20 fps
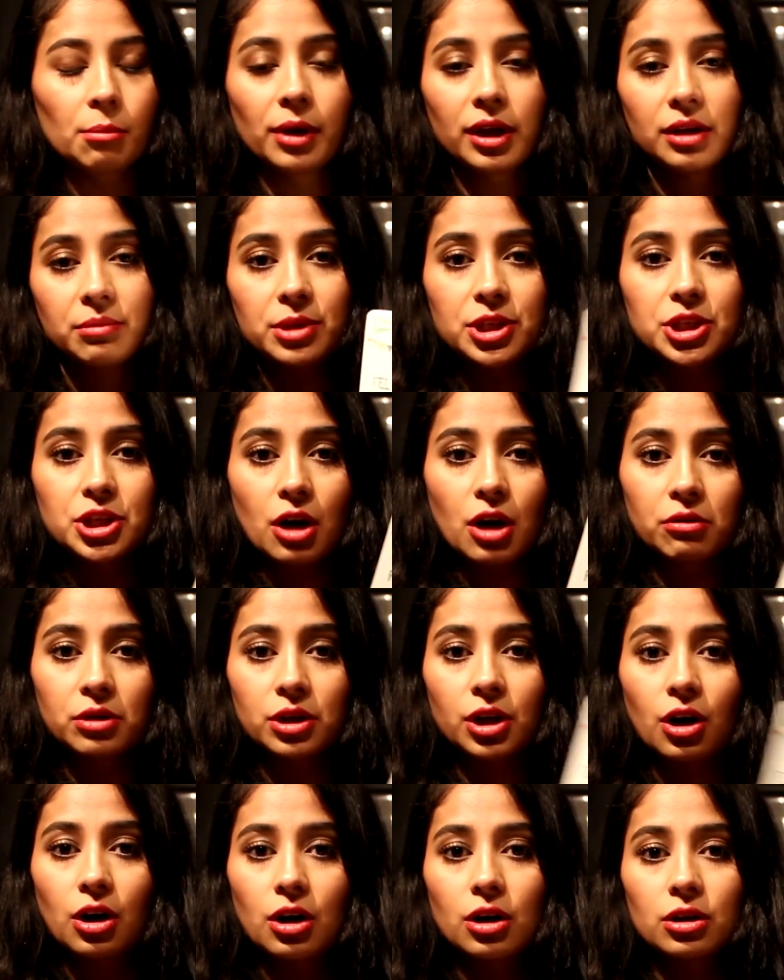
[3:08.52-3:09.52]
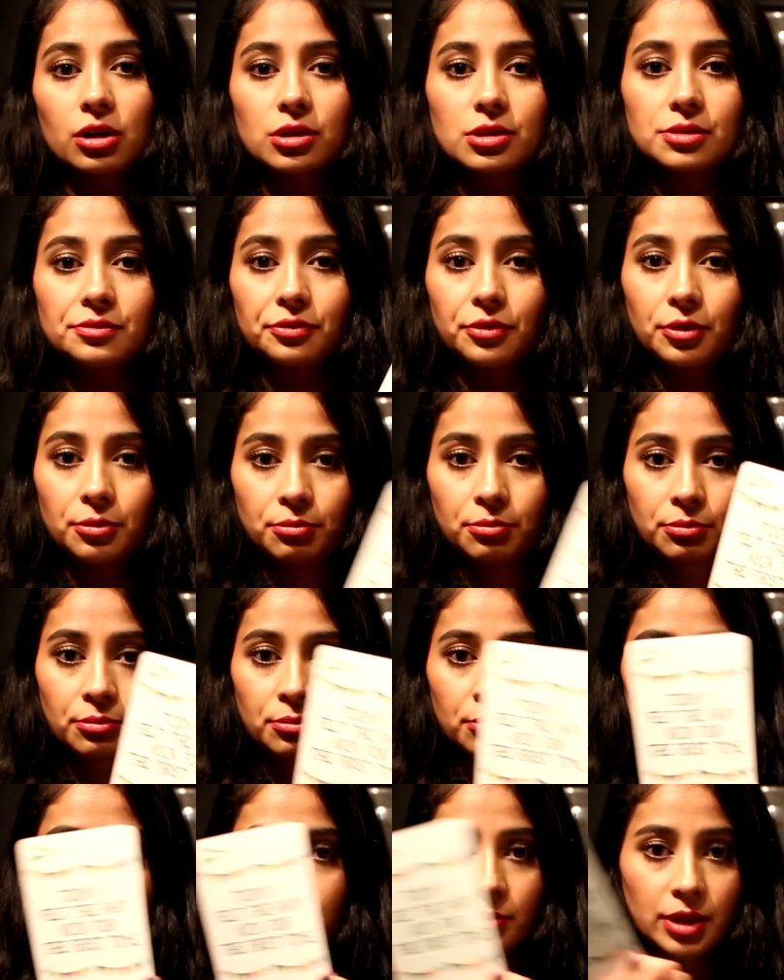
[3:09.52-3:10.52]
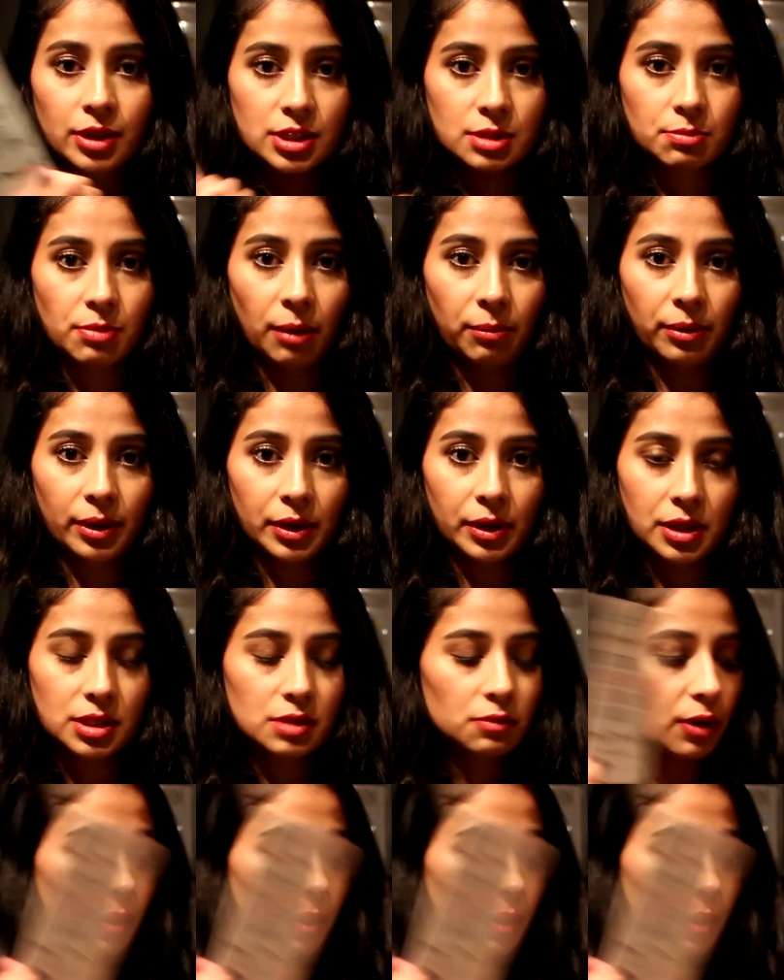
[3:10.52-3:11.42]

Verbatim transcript: baby shower cards from this Babylist